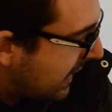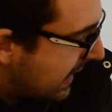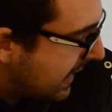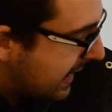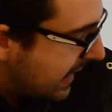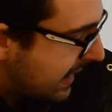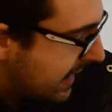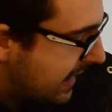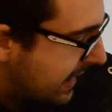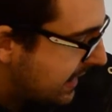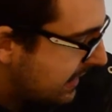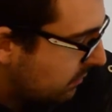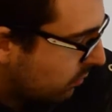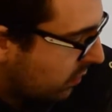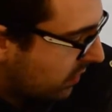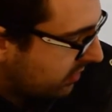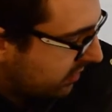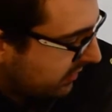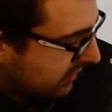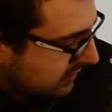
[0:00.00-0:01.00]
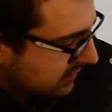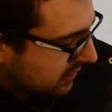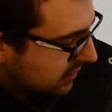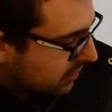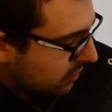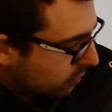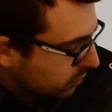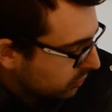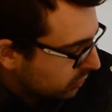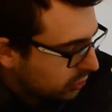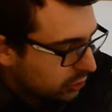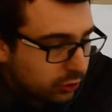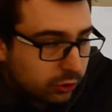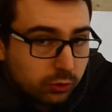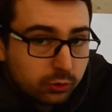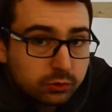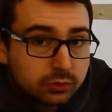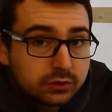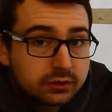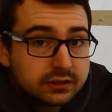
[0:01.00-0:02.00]
And one thing to note
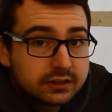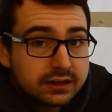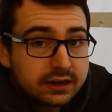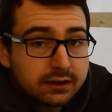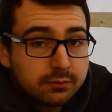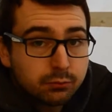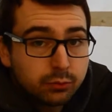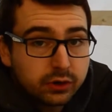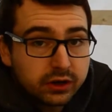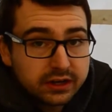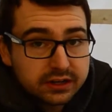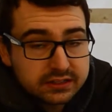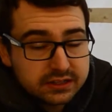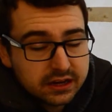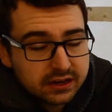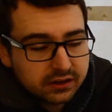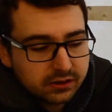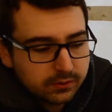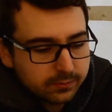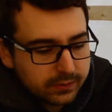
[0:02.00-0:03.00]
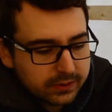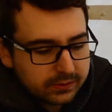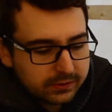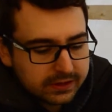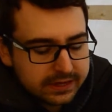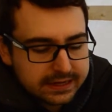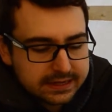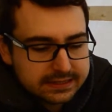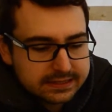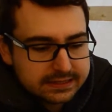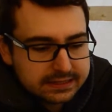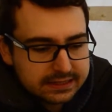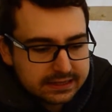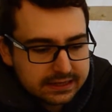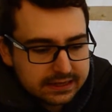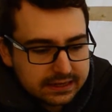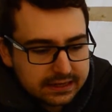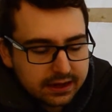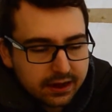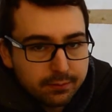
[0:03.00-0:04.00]
too that I'm pretty excited about is
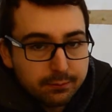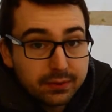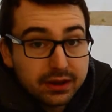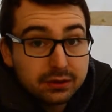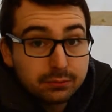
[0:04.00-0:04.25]
the mid